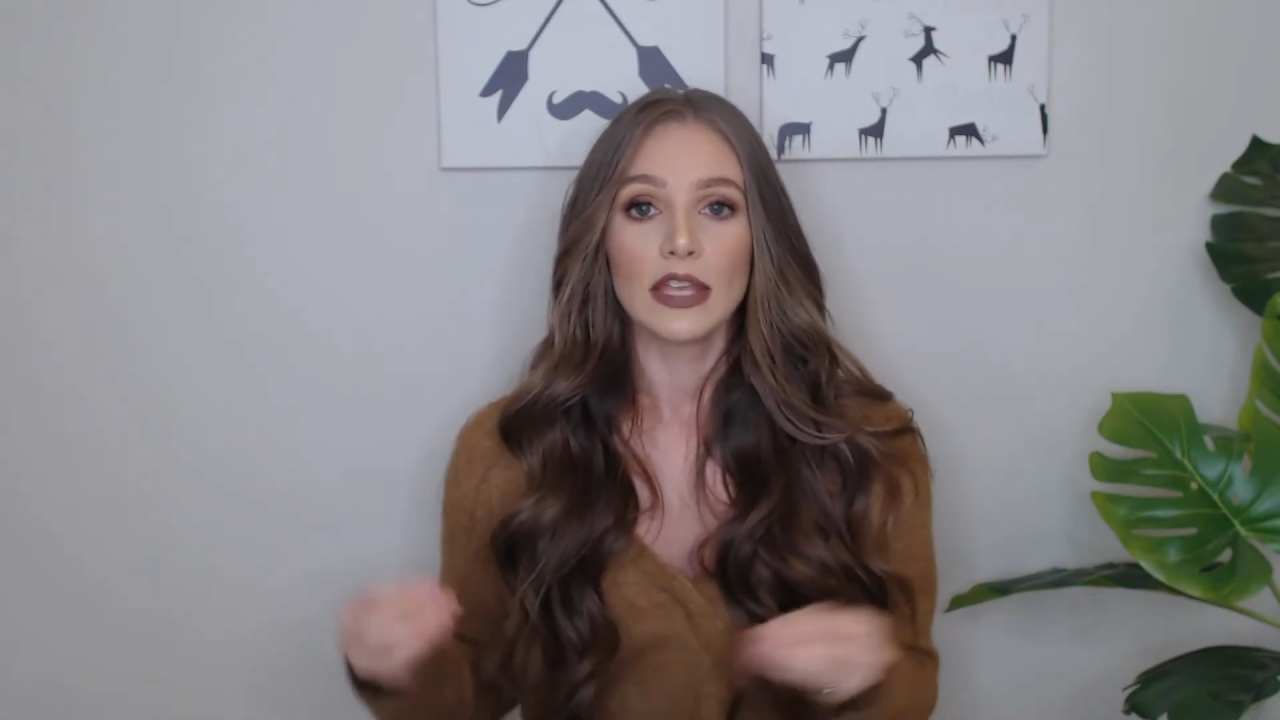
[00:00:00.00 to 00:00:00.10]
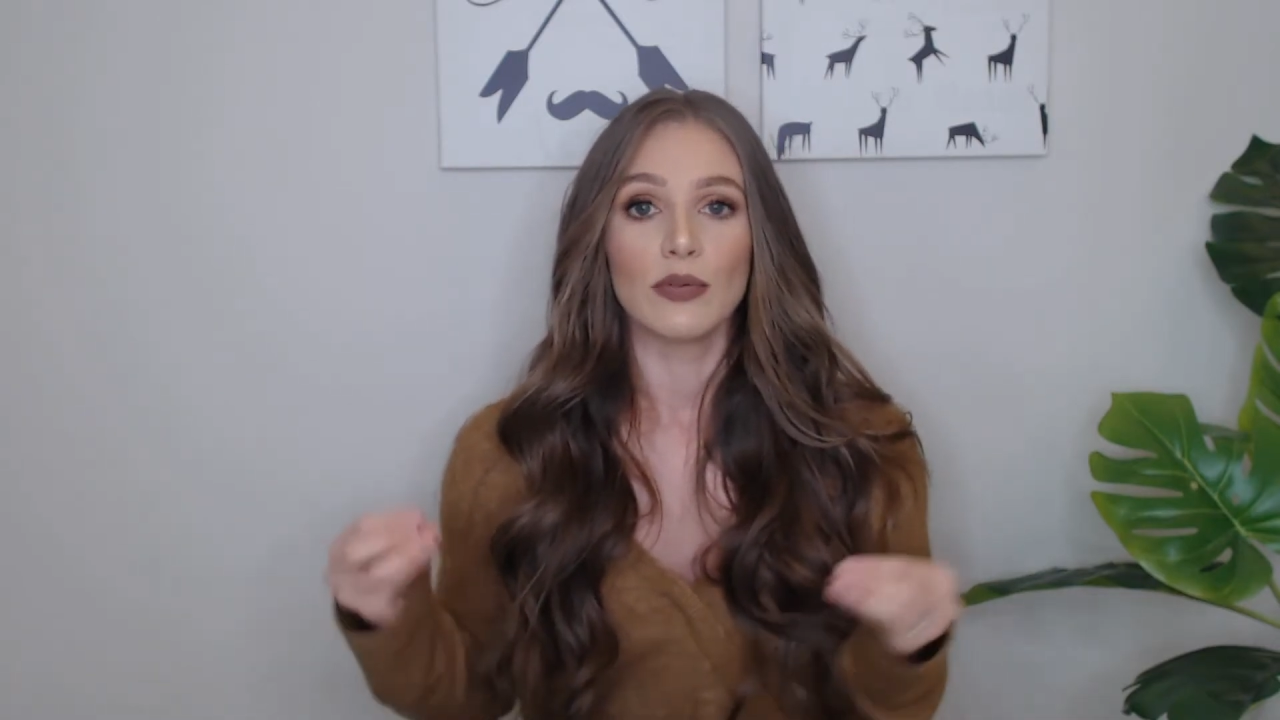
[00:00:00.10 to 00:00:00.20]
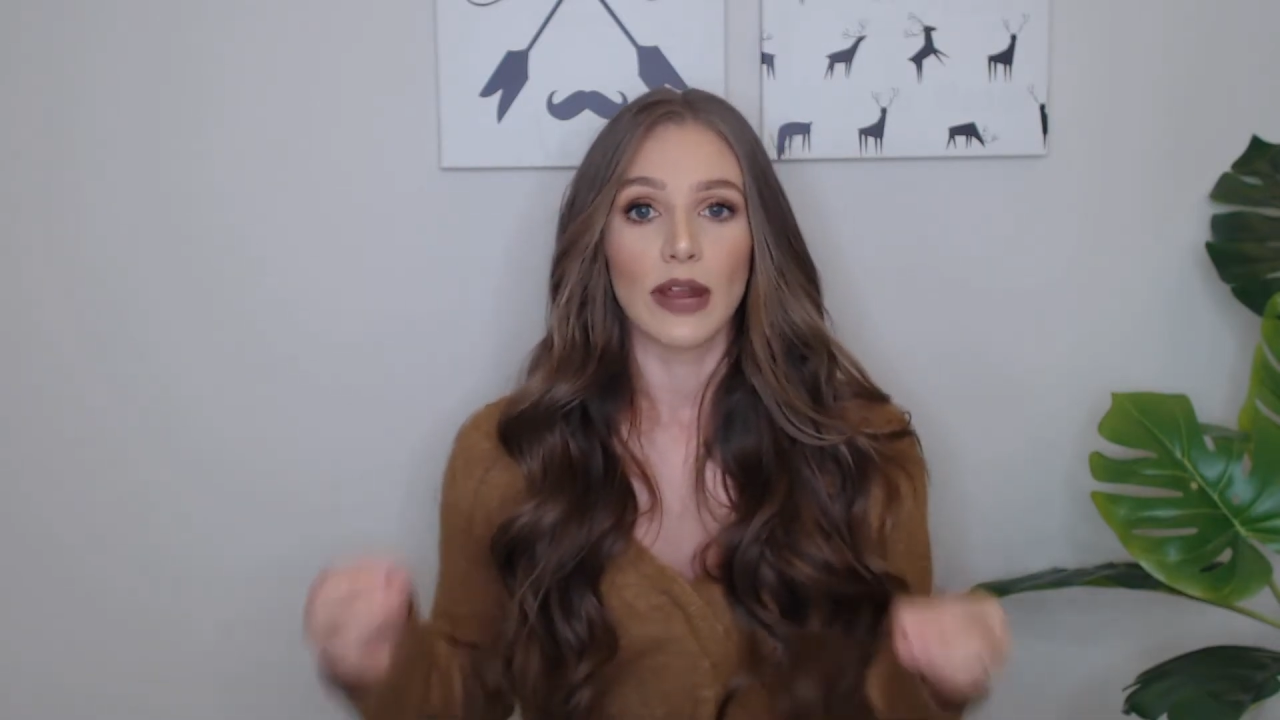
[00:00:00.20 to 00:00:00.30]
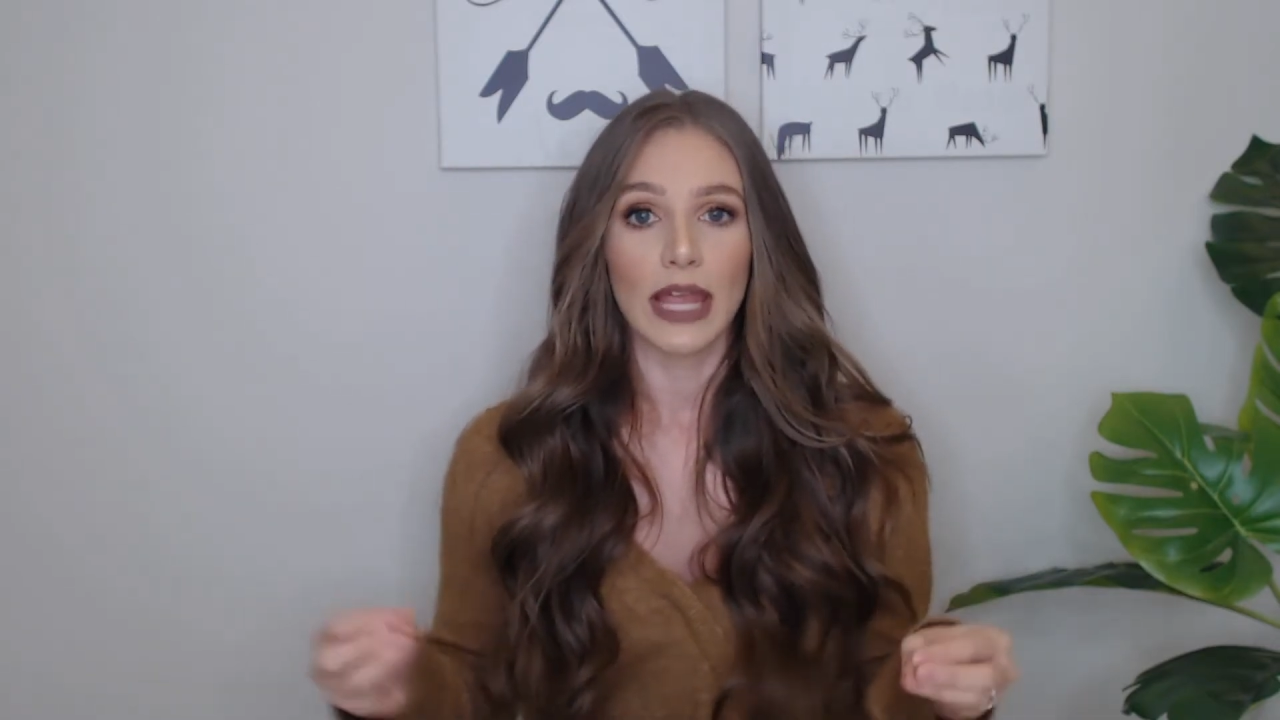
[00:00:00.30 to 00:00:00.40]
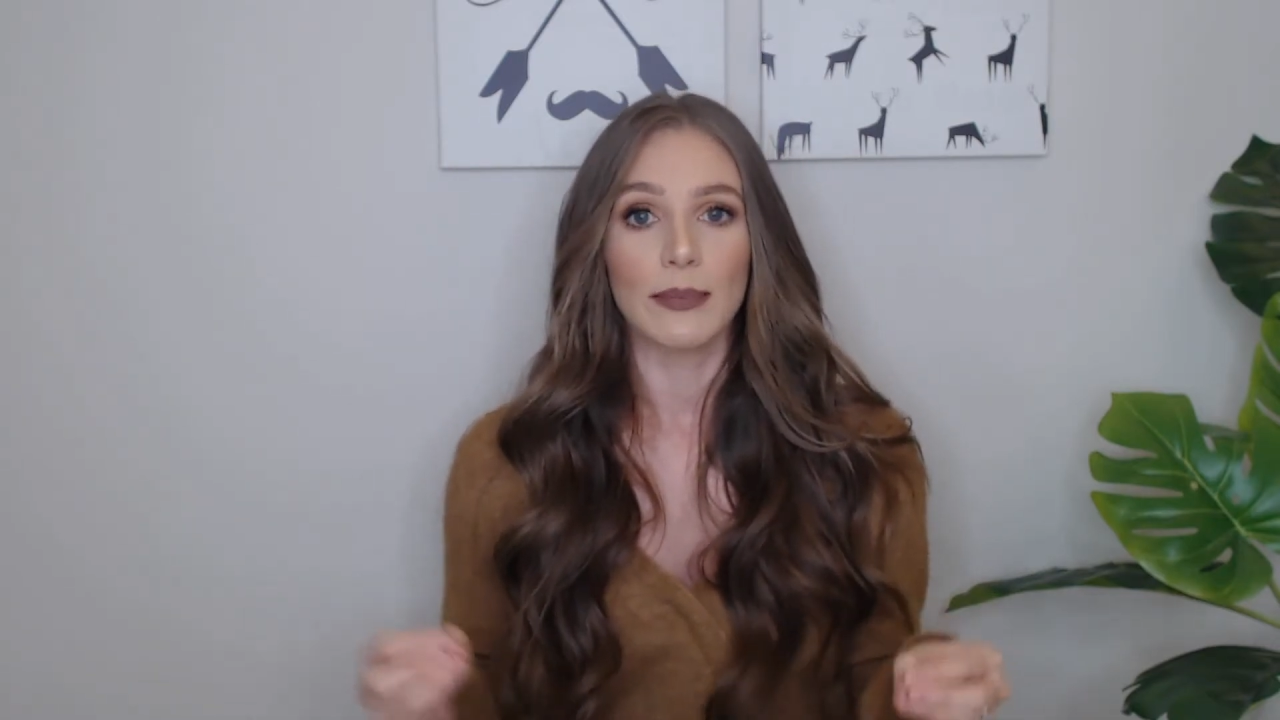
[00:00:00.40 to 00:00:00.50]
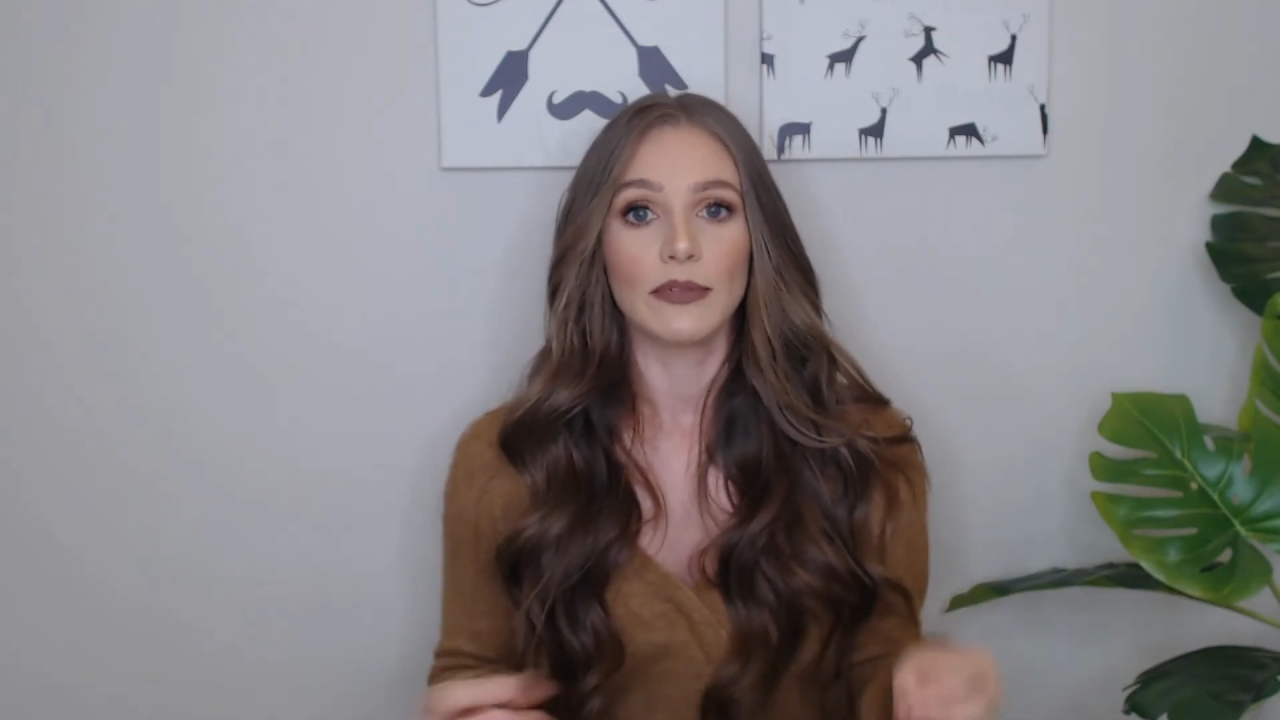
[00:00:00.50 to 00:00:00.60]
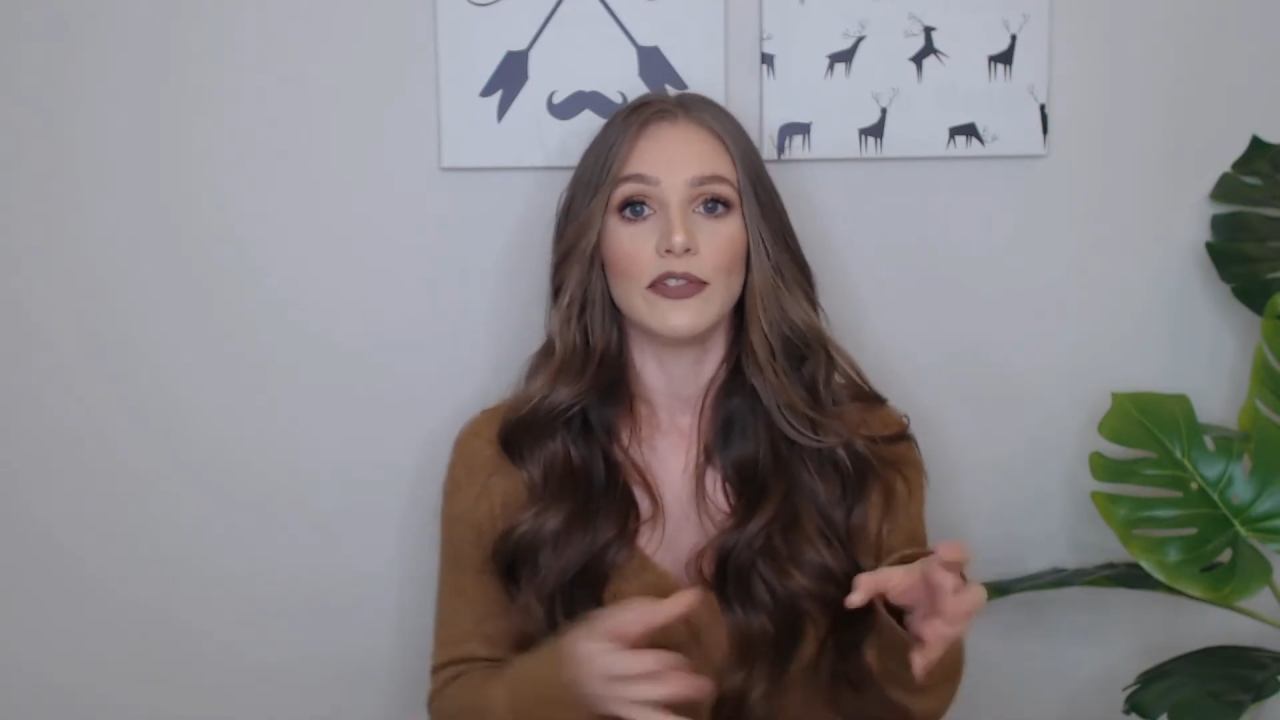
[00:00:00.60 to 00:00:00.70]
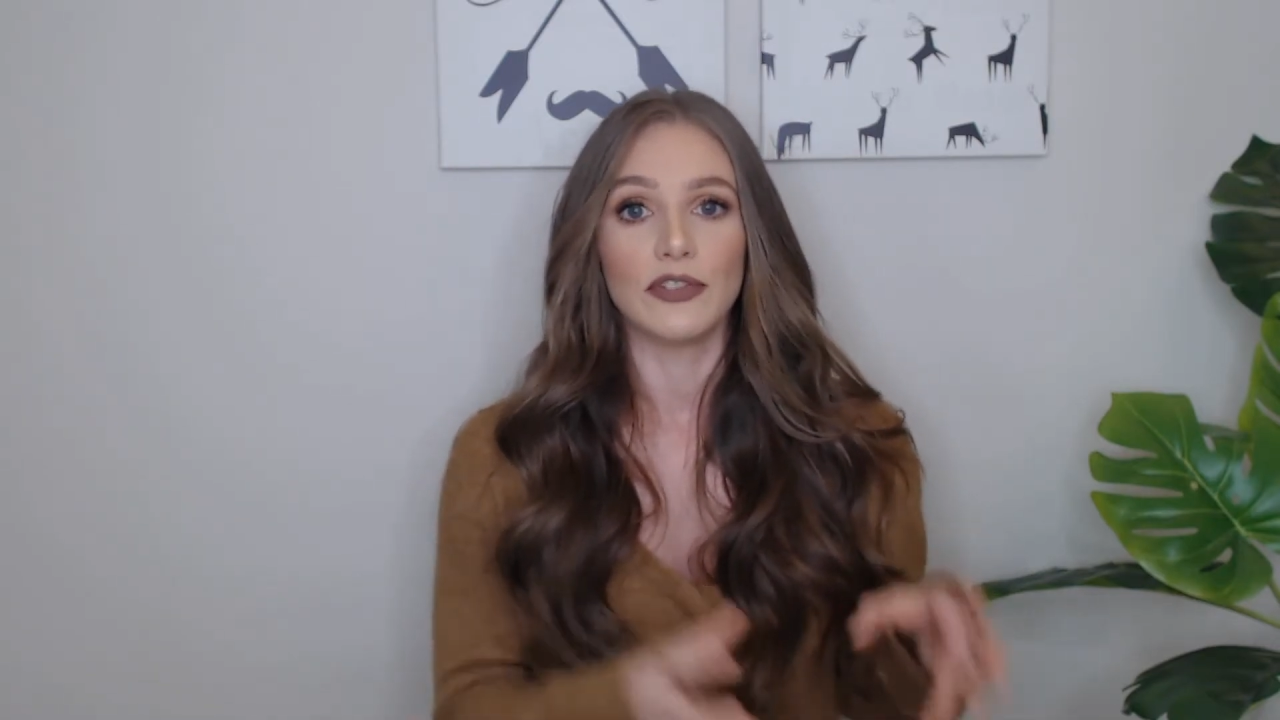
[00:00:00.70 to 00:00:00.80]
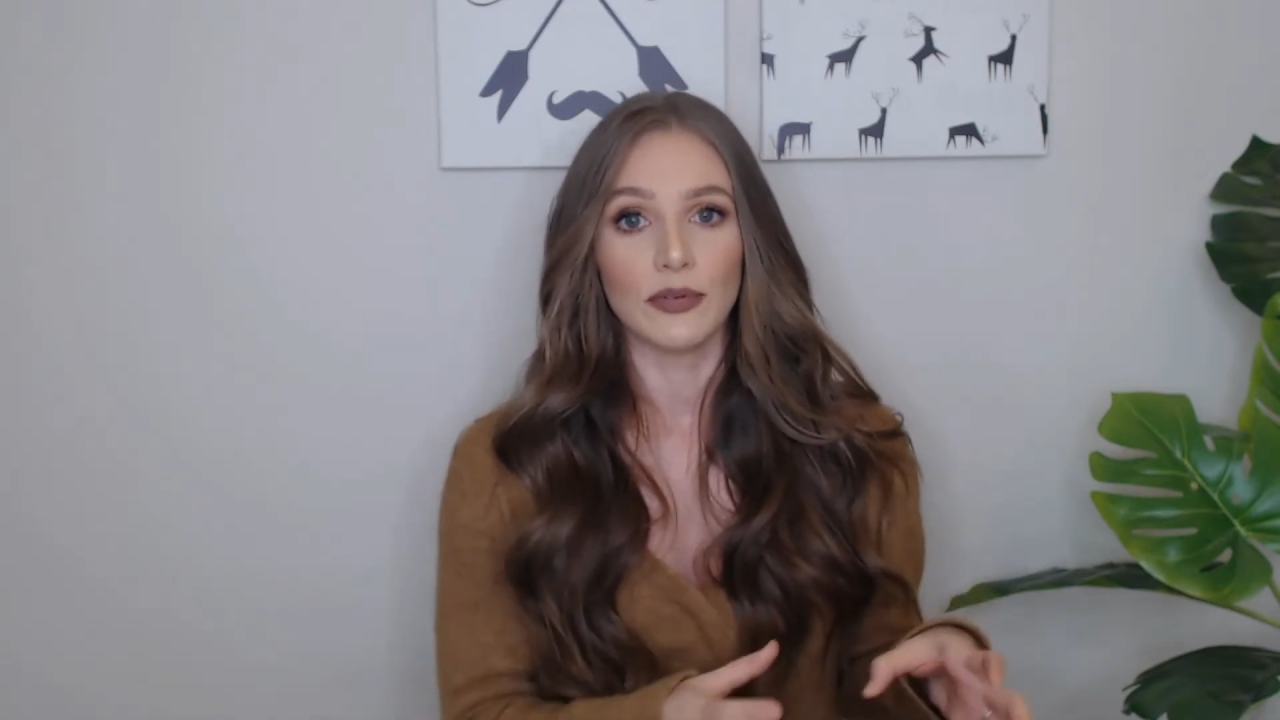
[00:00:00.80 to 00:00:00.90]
you were able to